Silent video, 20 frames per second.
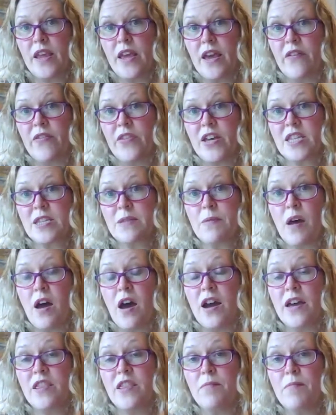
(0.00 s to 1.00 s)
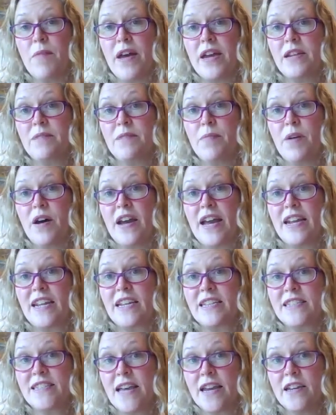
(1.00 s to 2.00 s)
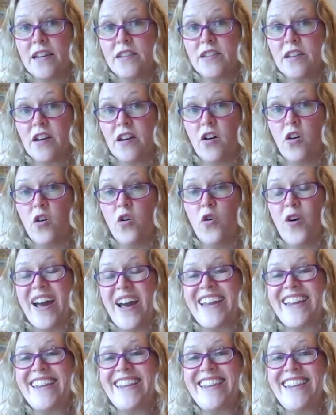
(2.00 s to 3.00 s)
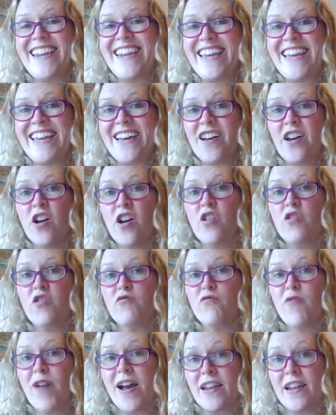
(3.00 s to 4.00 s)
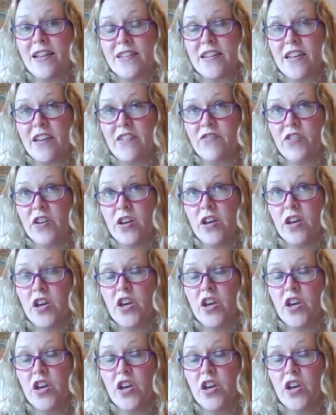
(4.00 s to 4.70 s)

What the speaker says: And that's either made by an executor or a near relative